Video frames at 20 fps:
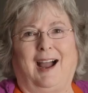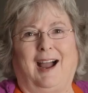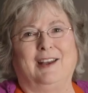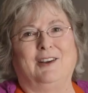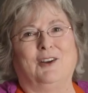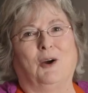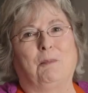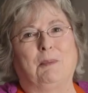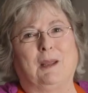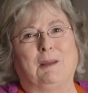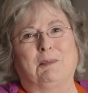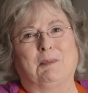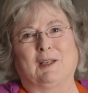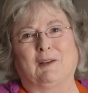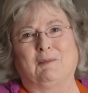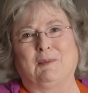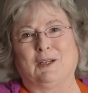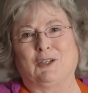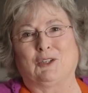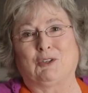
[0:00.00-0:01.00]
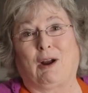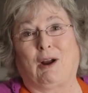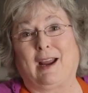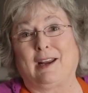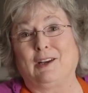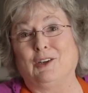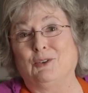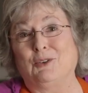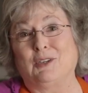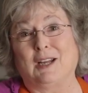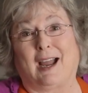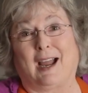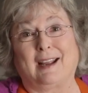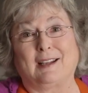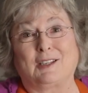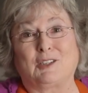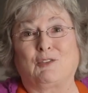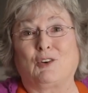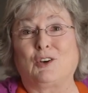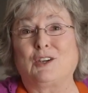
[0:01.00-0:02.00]
I know people have been trying new
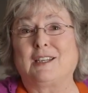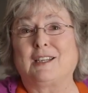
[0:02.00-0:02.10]
diets for